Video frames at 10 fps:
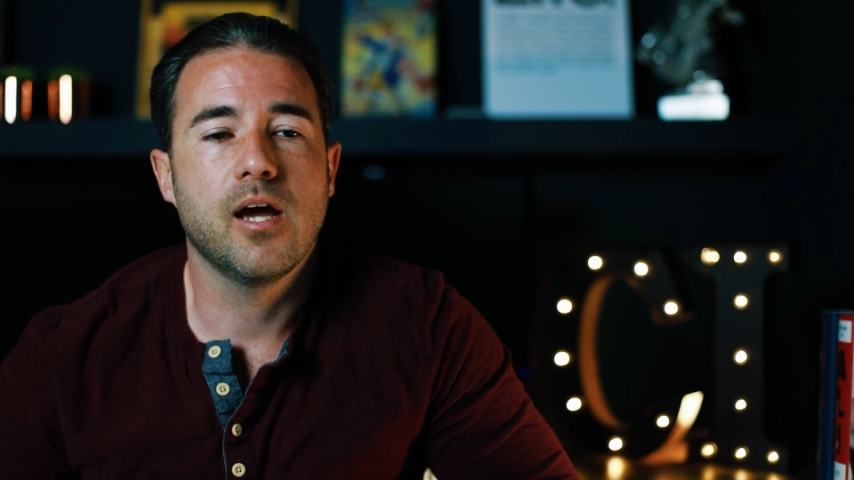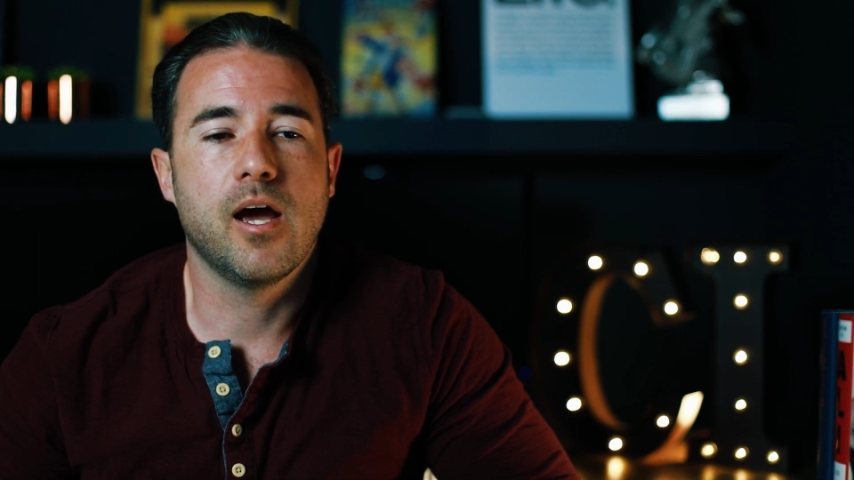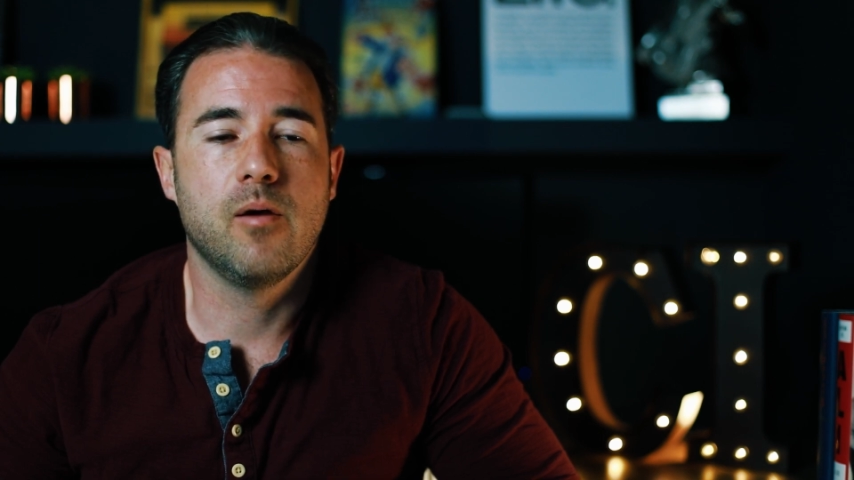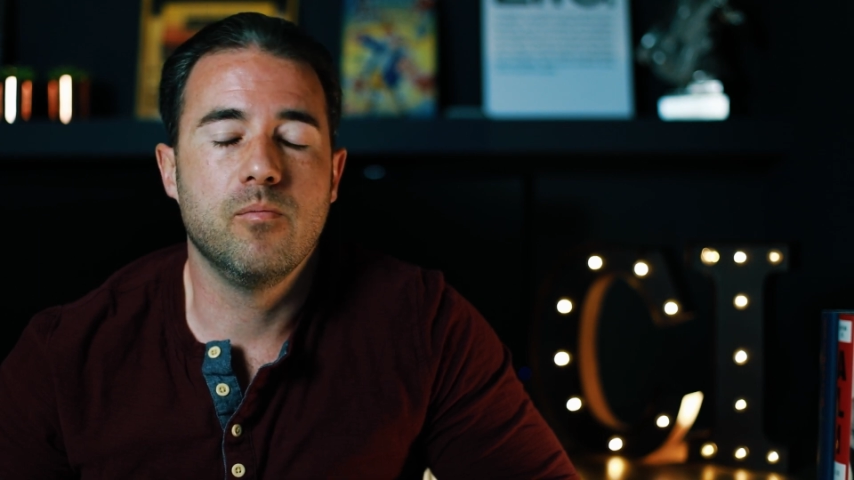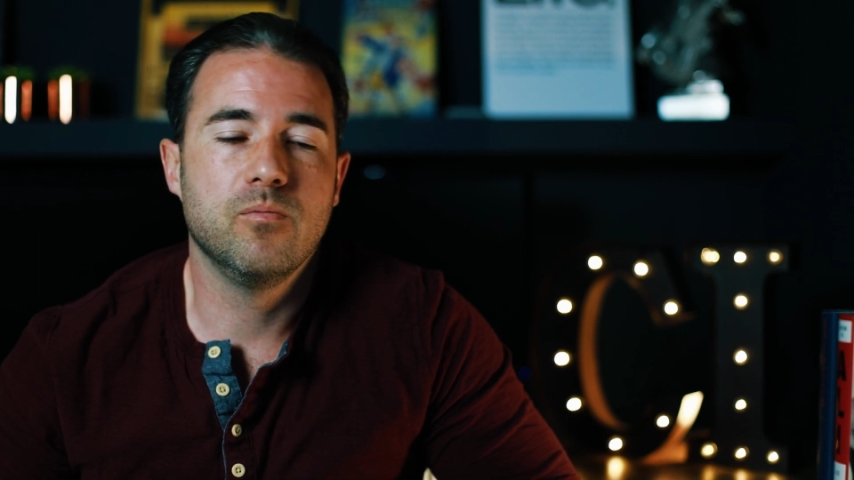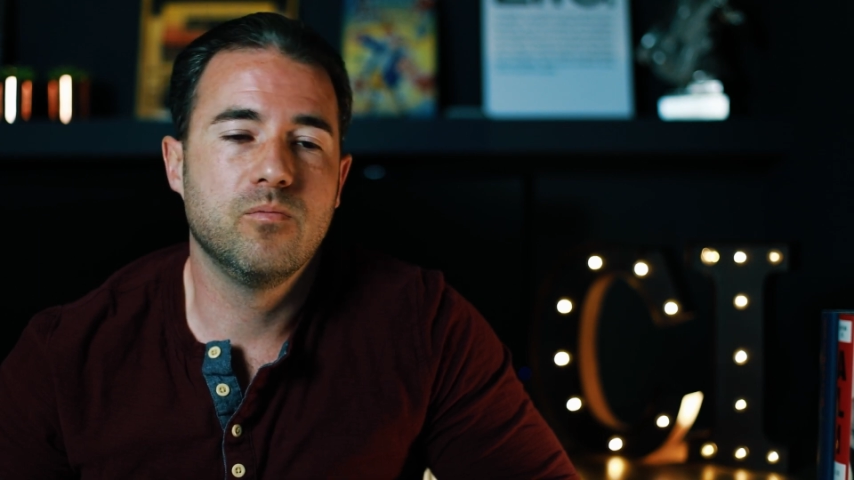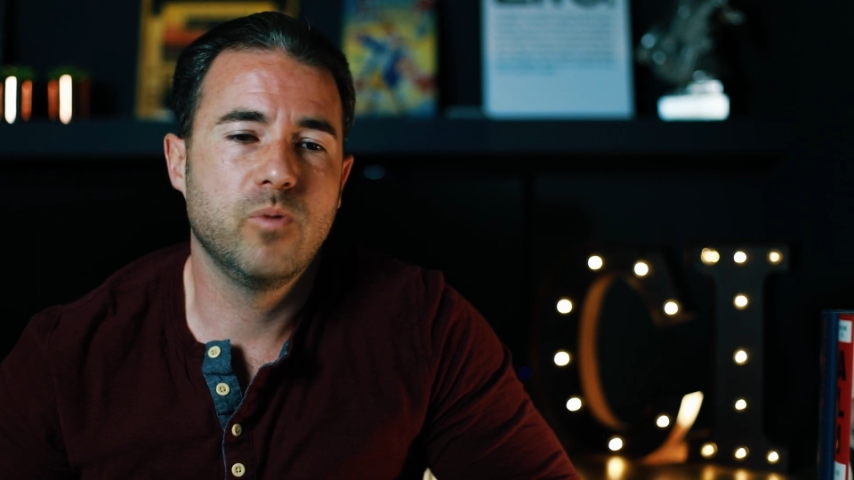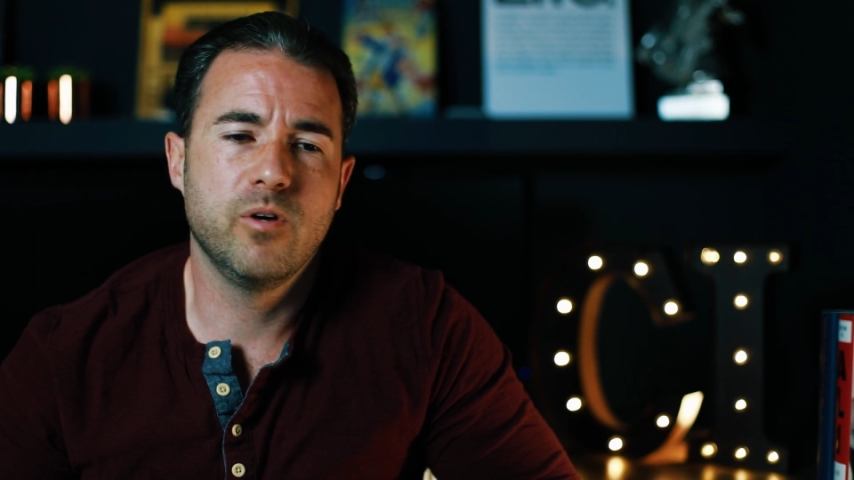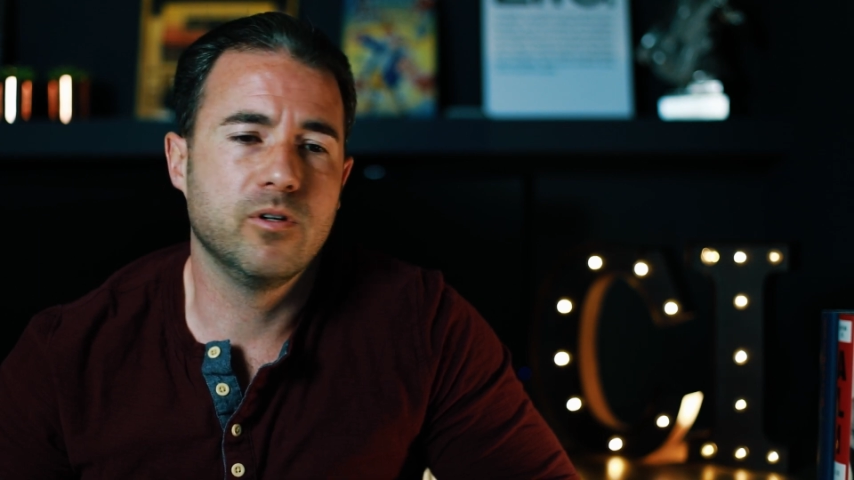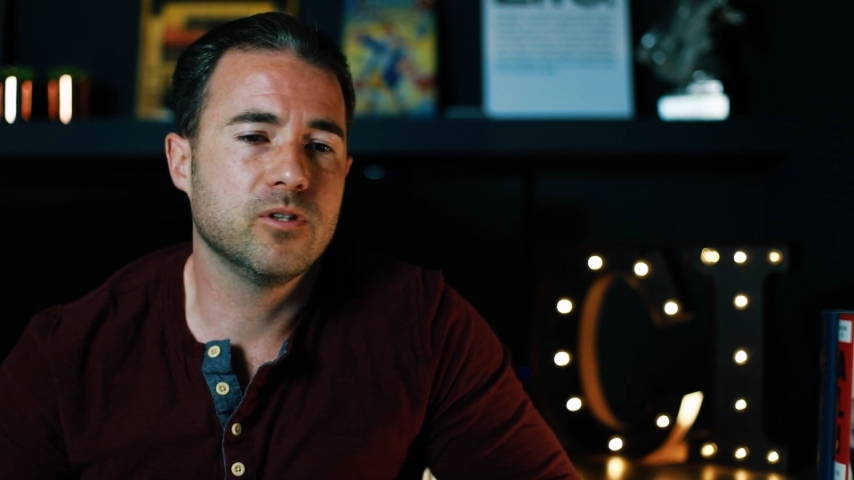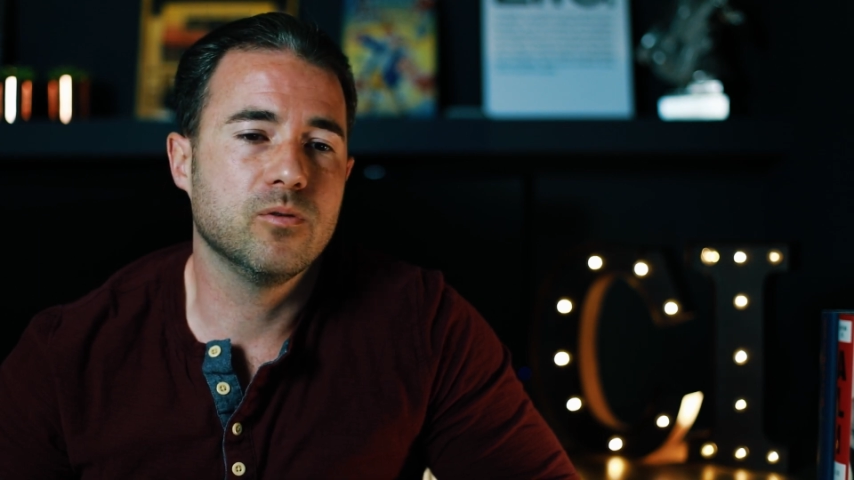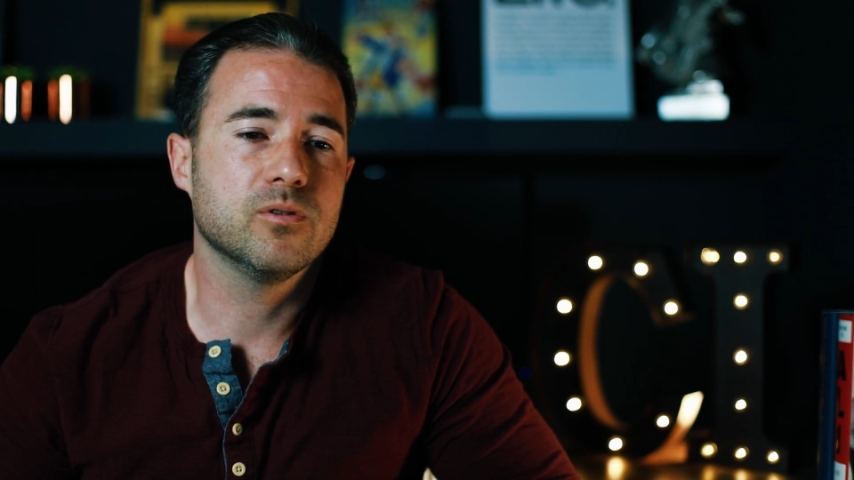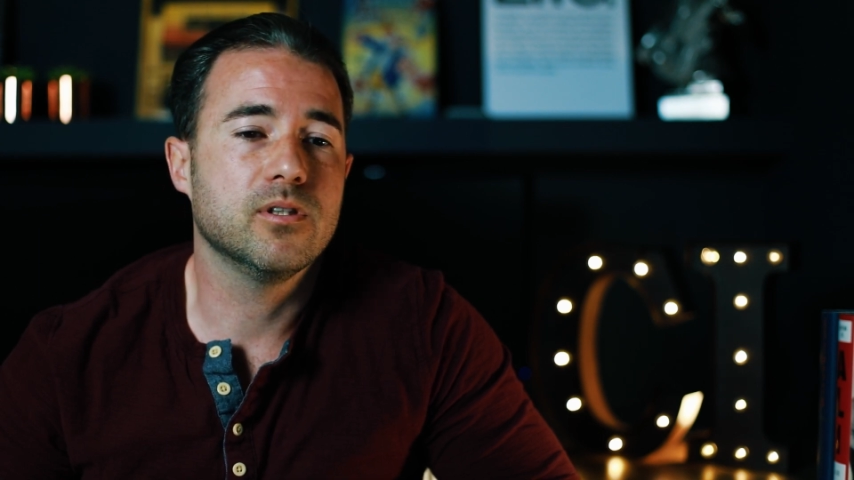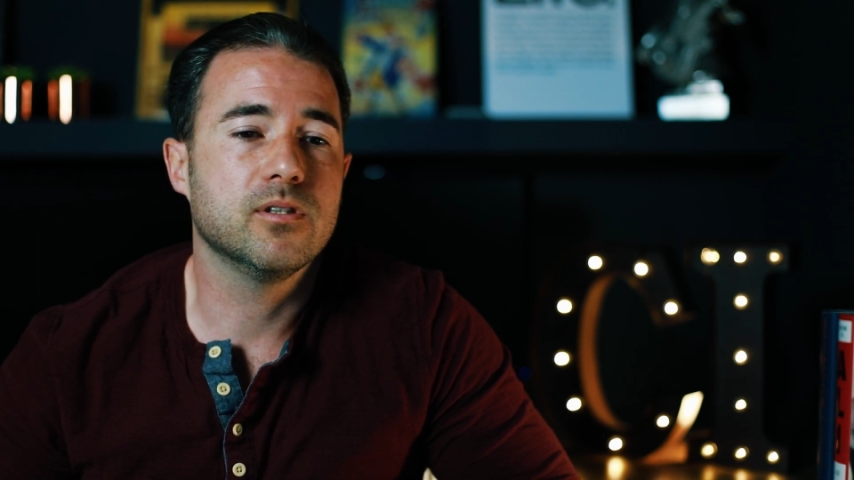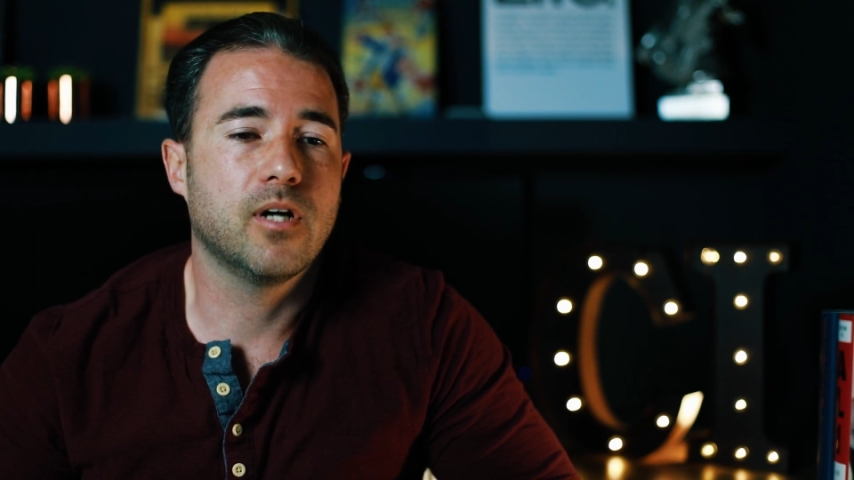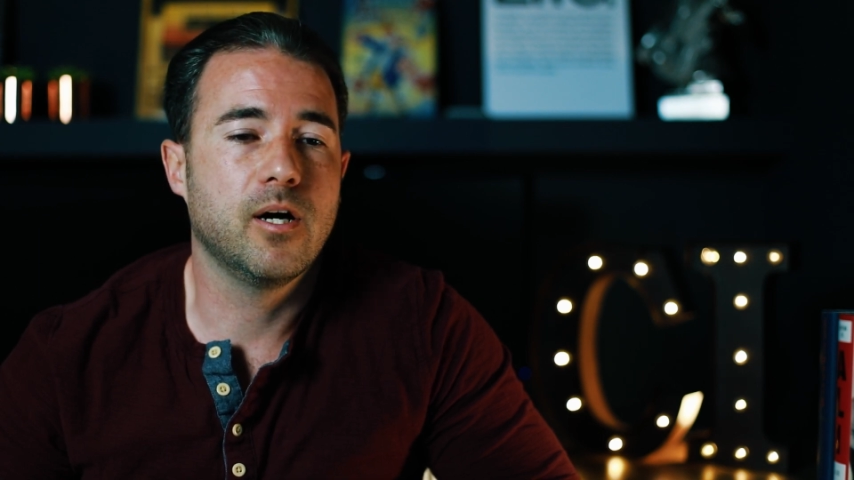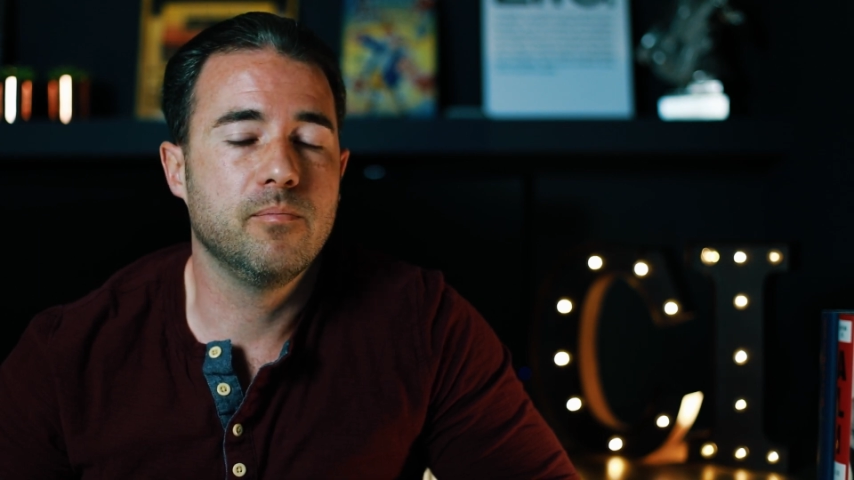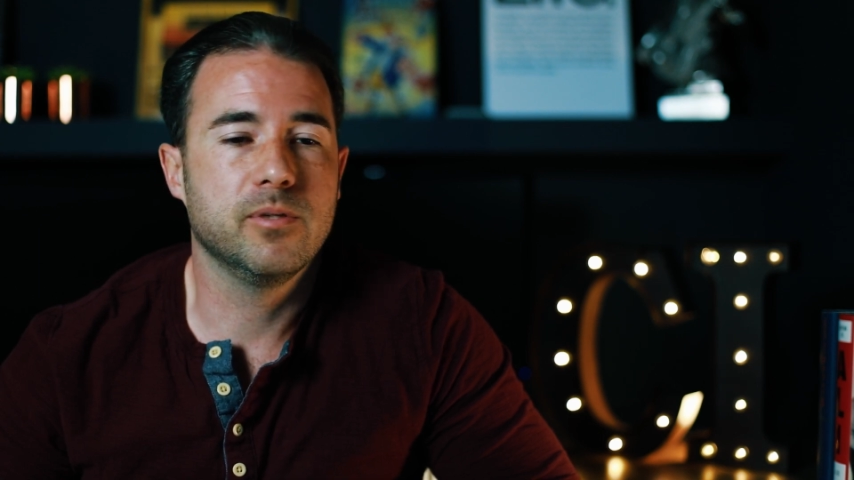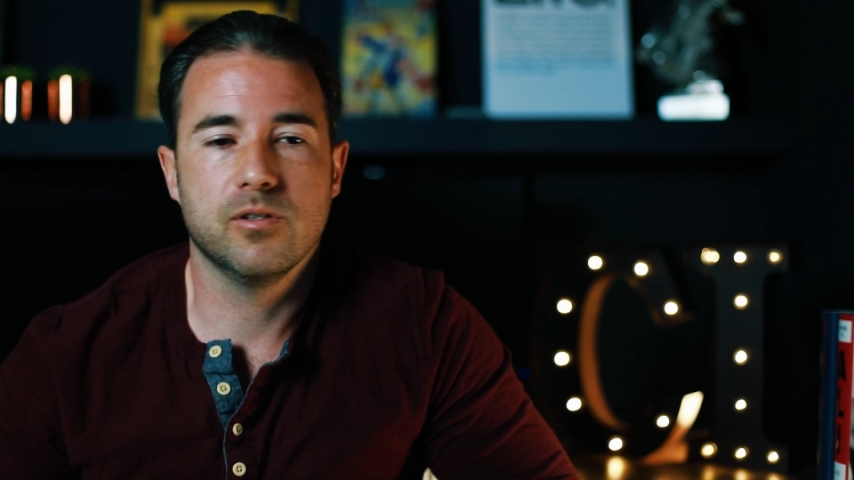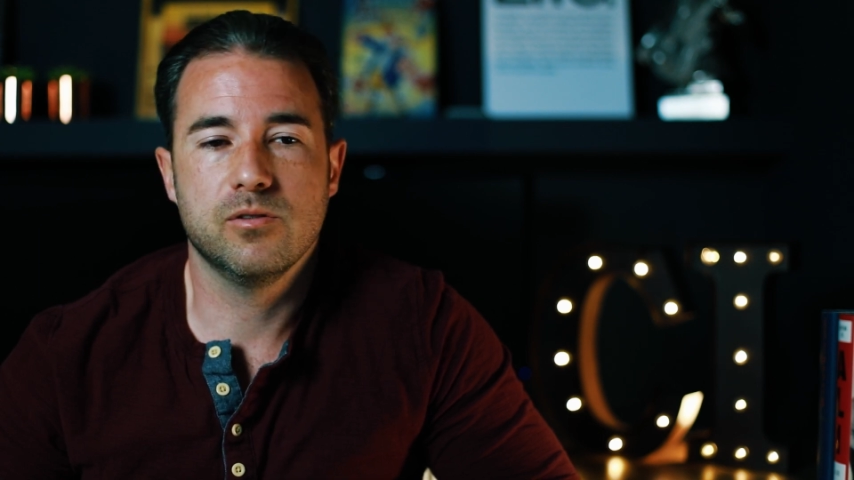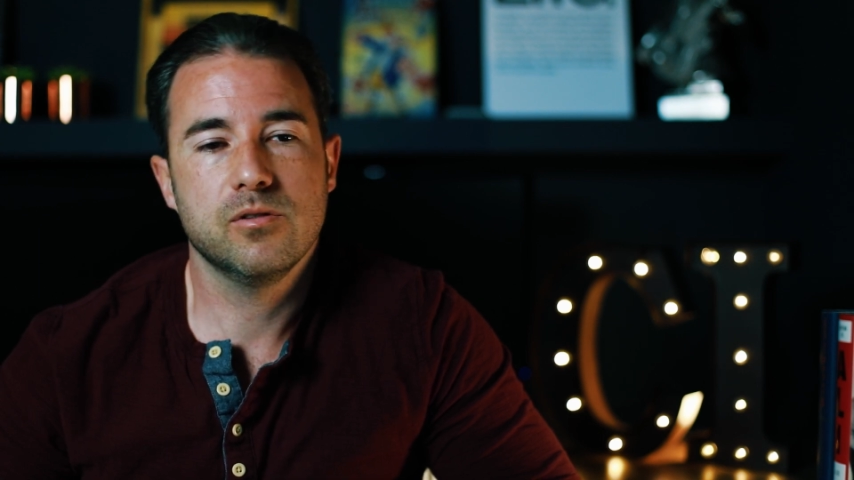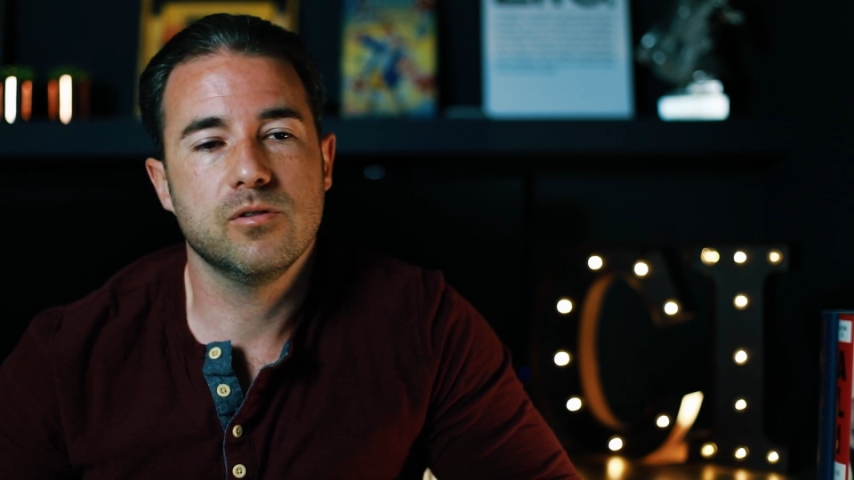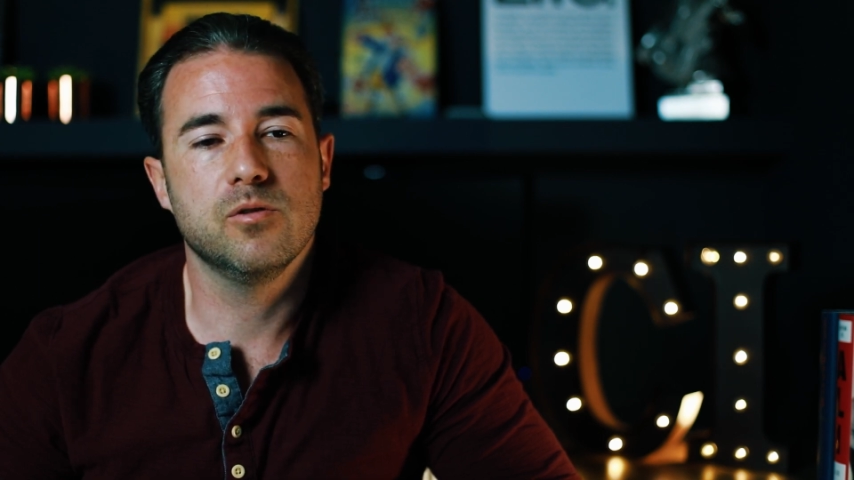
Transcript: We were exhausted at the time because